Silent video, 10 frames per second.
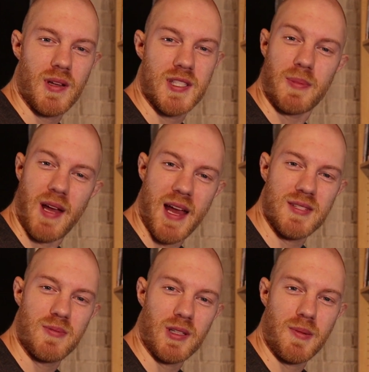What's up
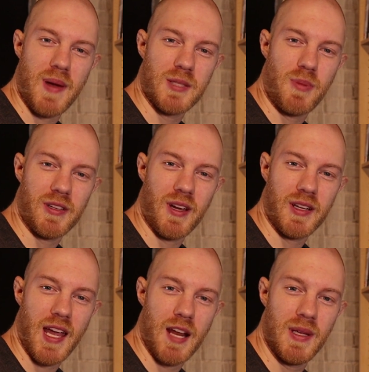guys, welcome back to
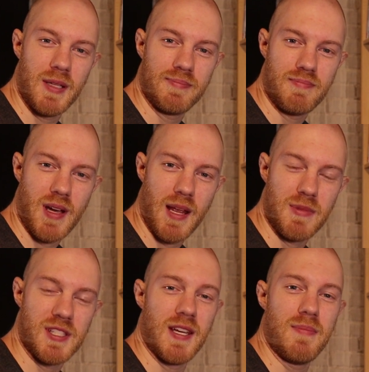Polygon Academy. My
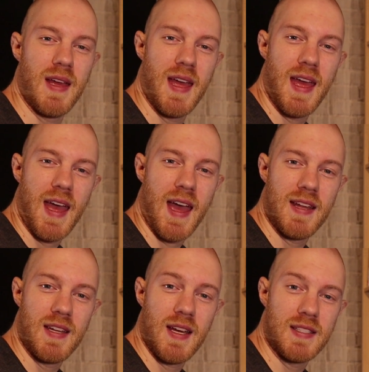name is Tim,
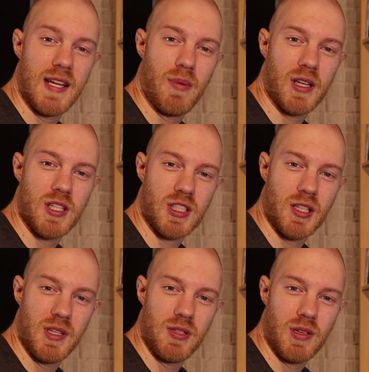and uh, today we're
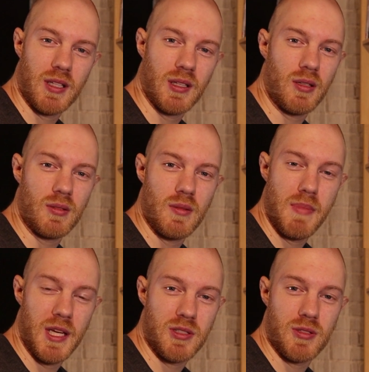just going to be doing a little
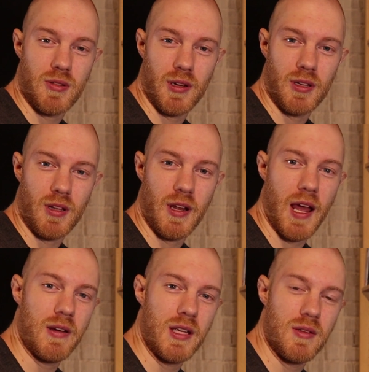mini tutorial
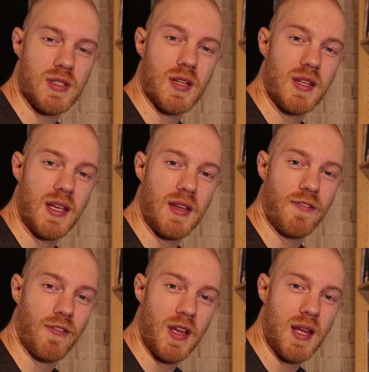on how to use the
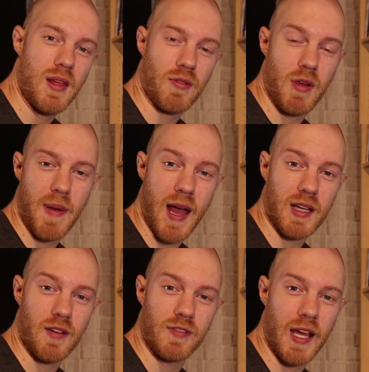free three
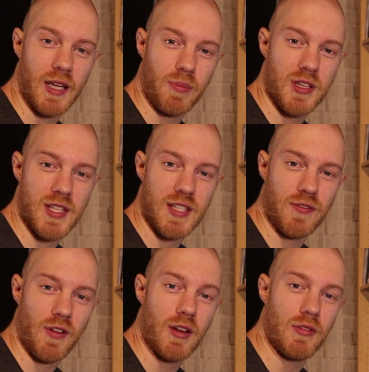pack of lighting
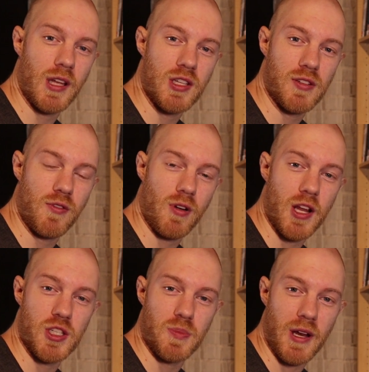presets for Unreal Engine
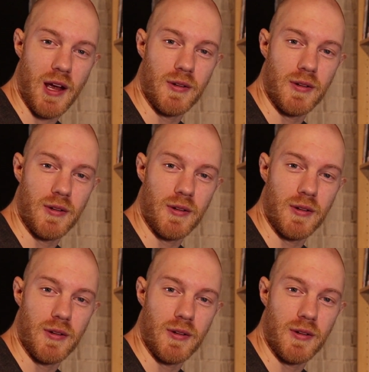four I just put